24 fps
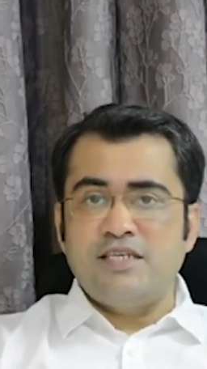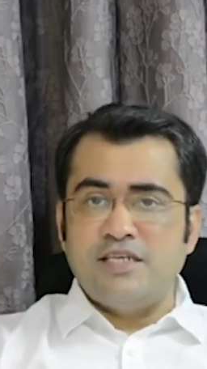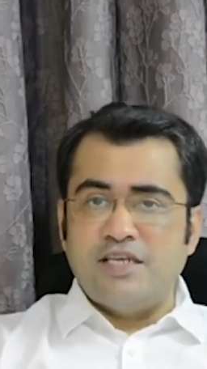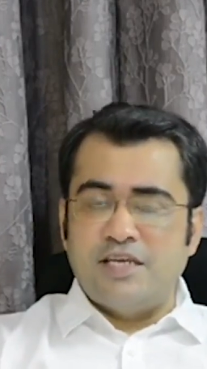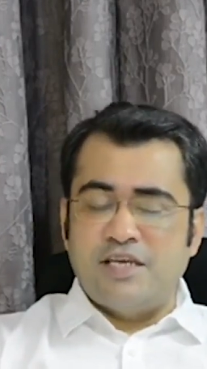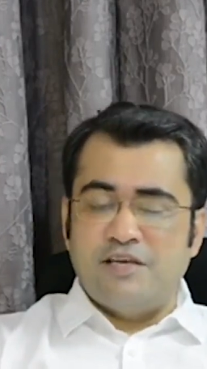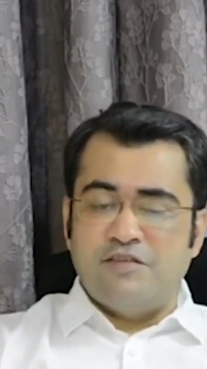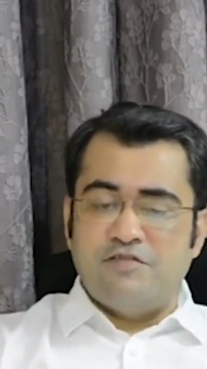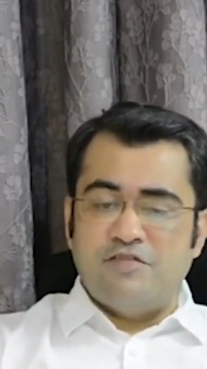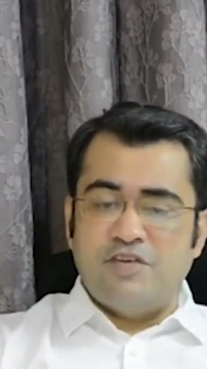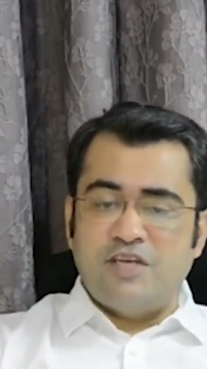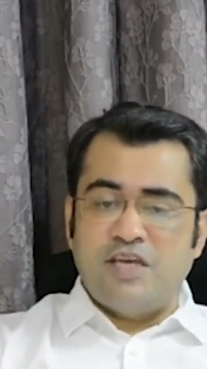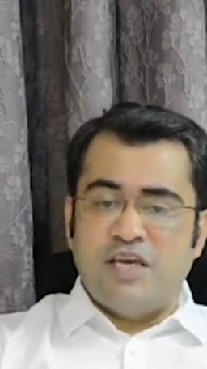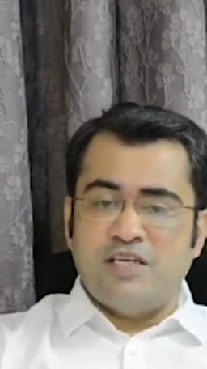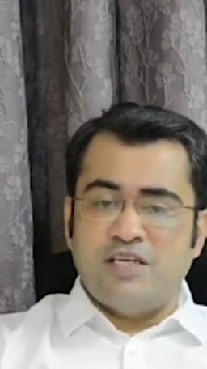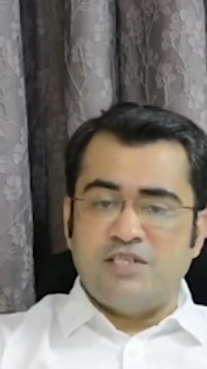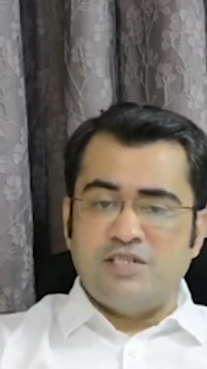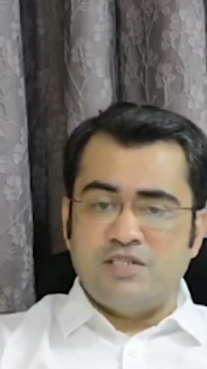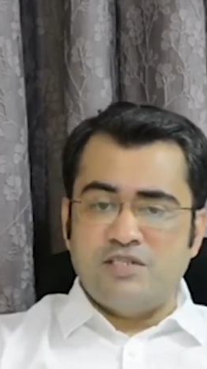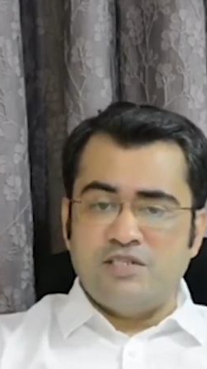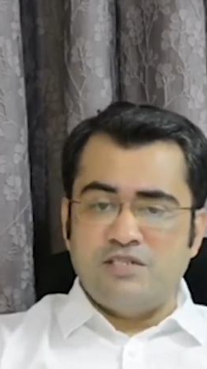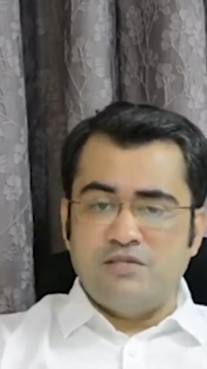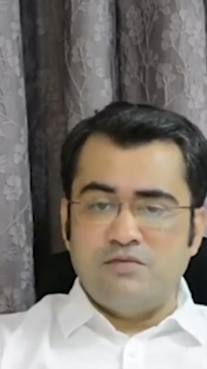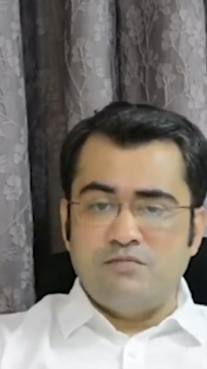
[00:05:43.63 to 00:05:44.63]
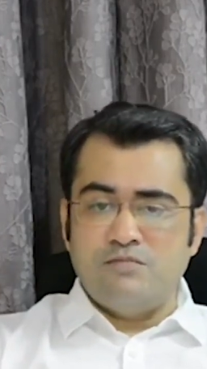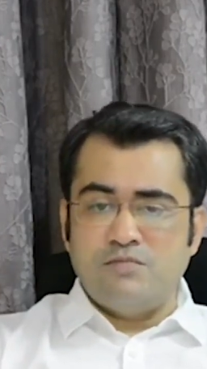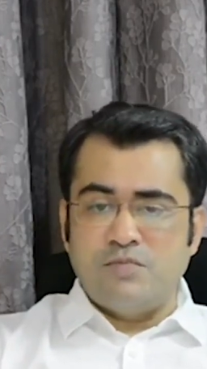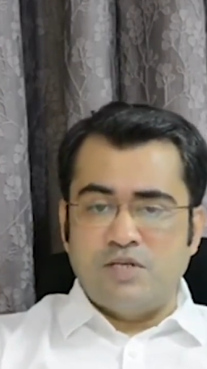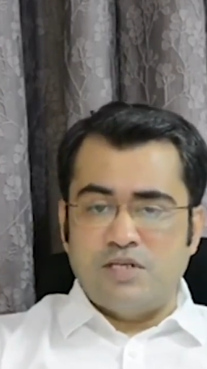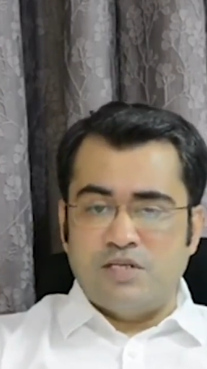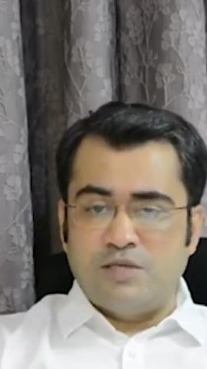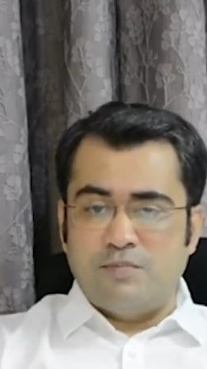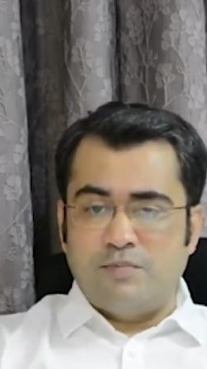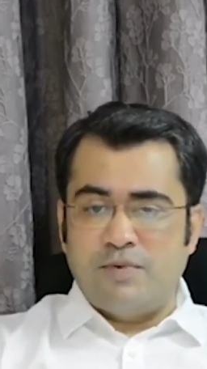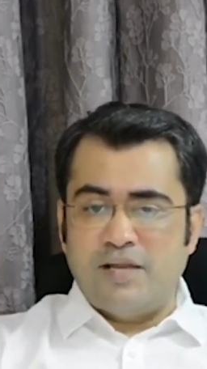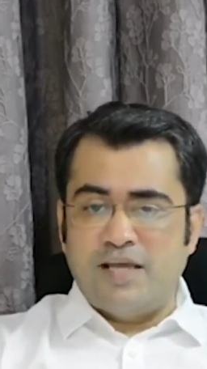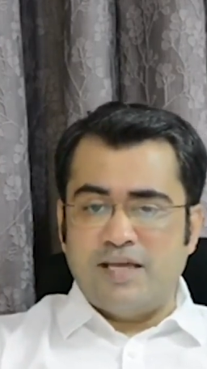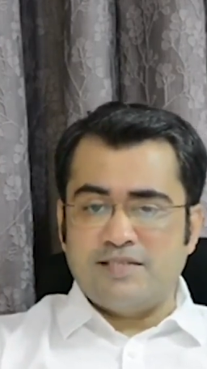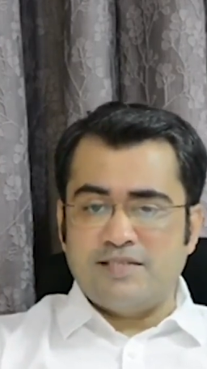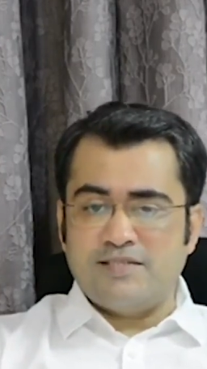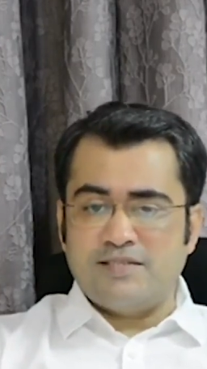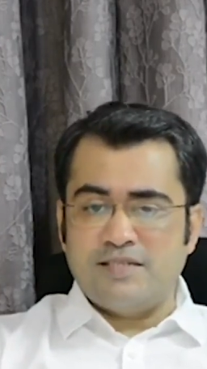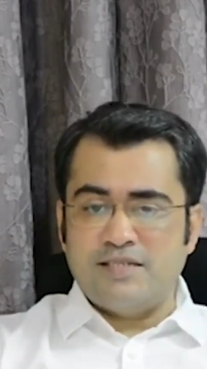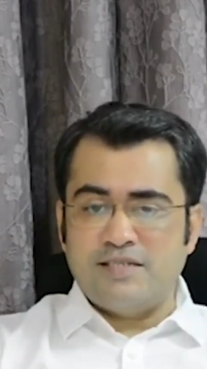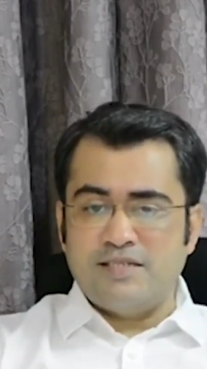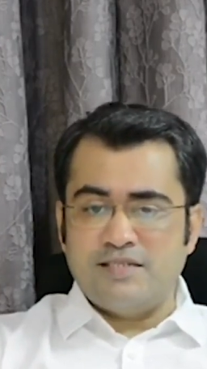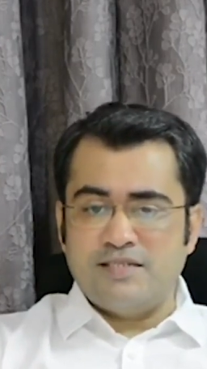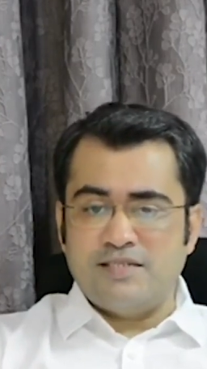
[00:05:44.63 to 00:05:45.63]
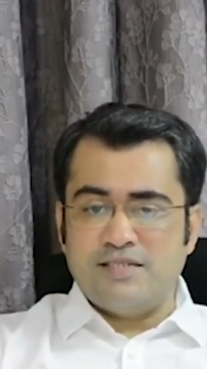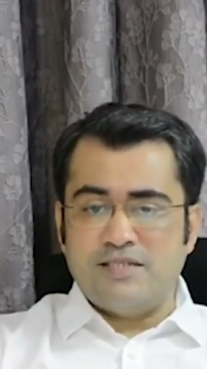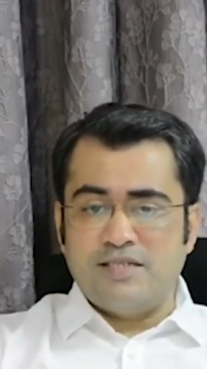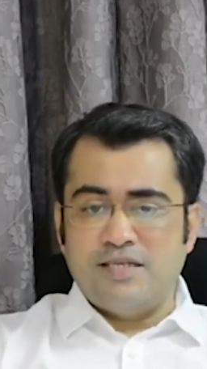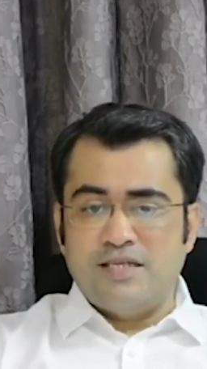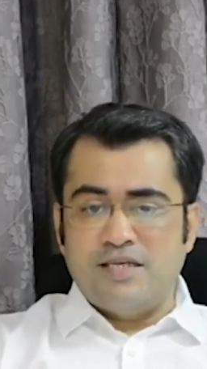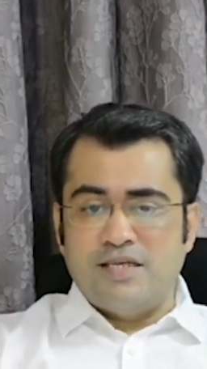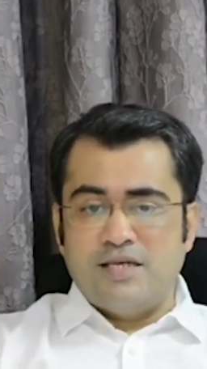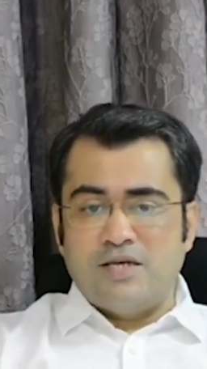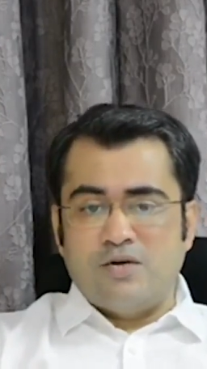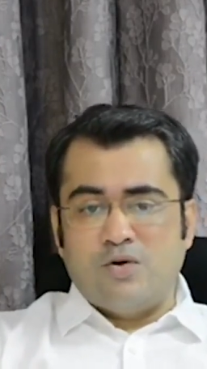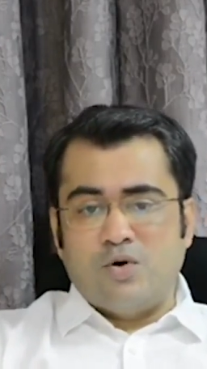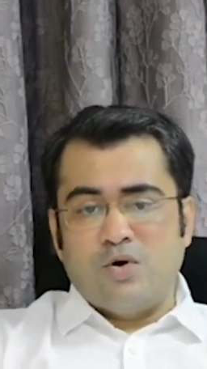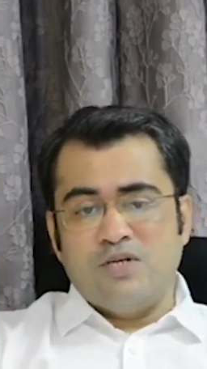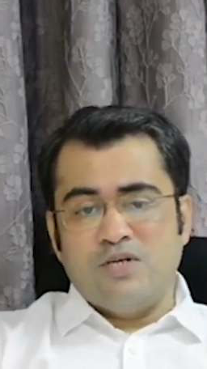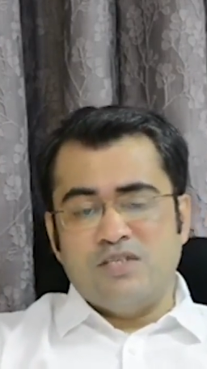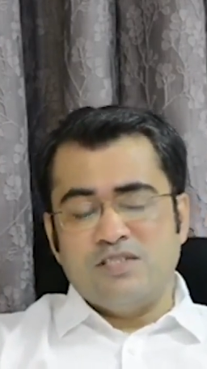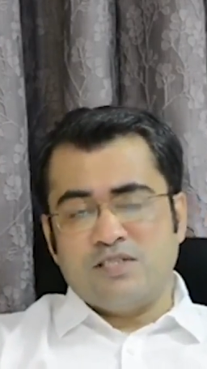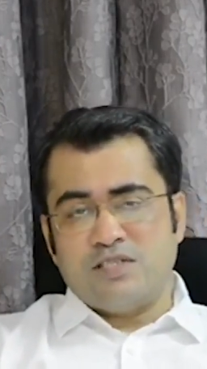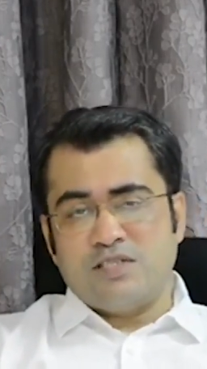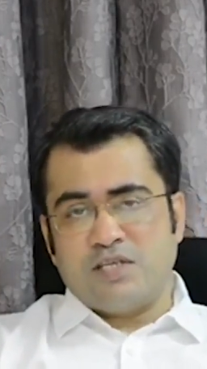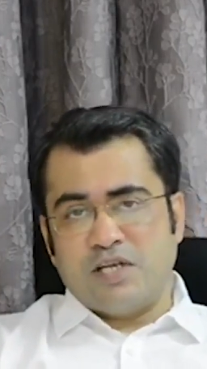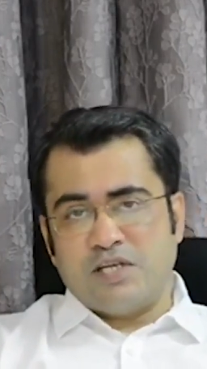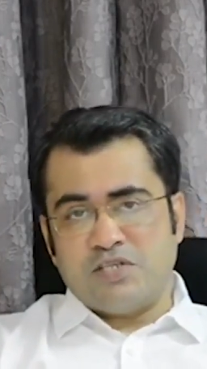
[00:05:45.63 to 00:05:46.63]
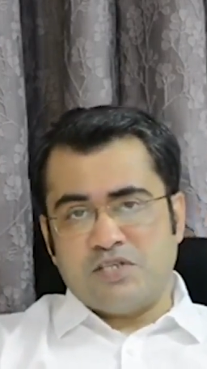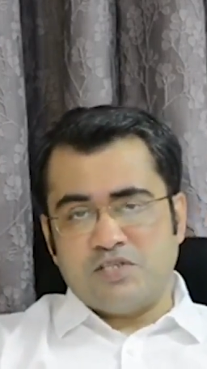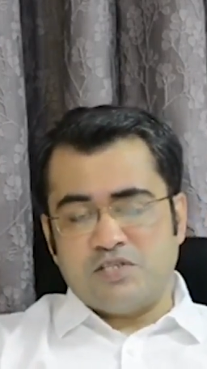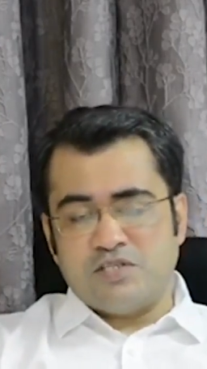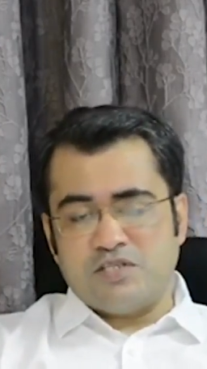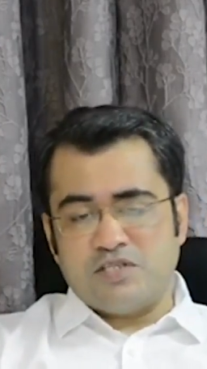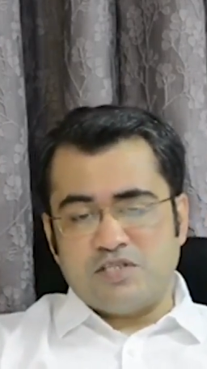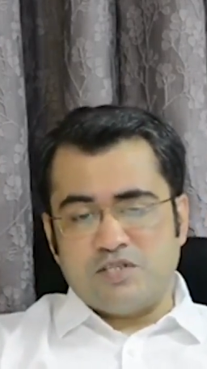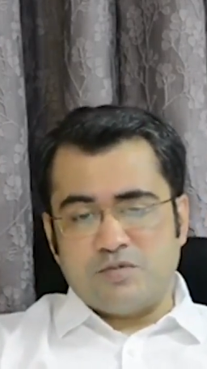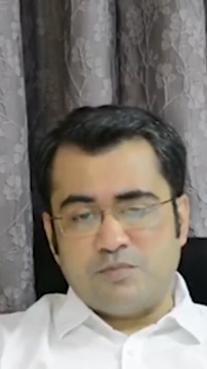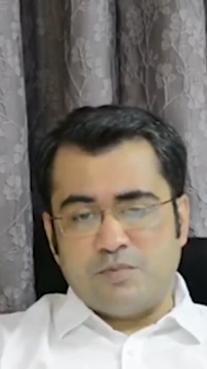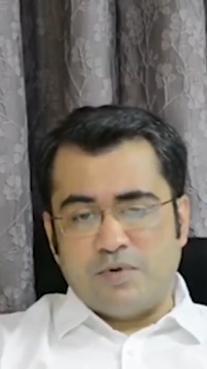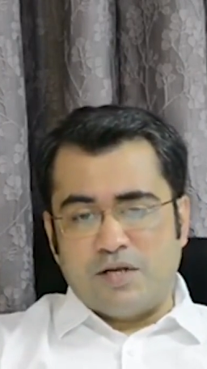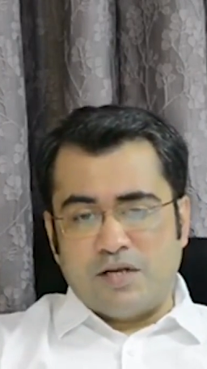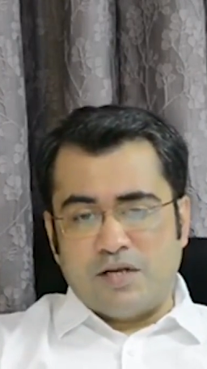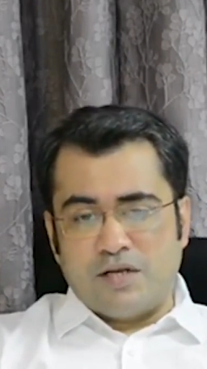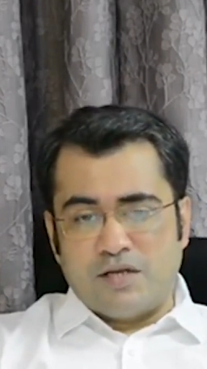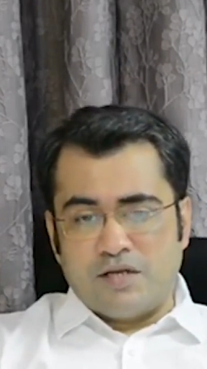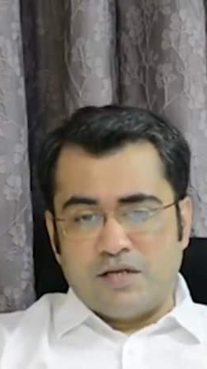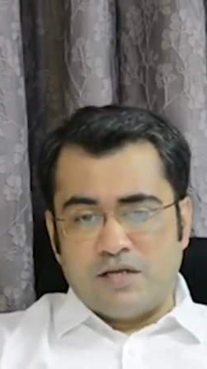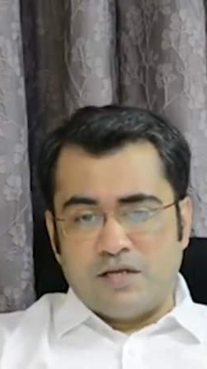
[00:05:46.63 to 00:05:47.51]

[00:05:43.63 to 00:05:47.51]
aviation, multiplexes, or discretionary spend.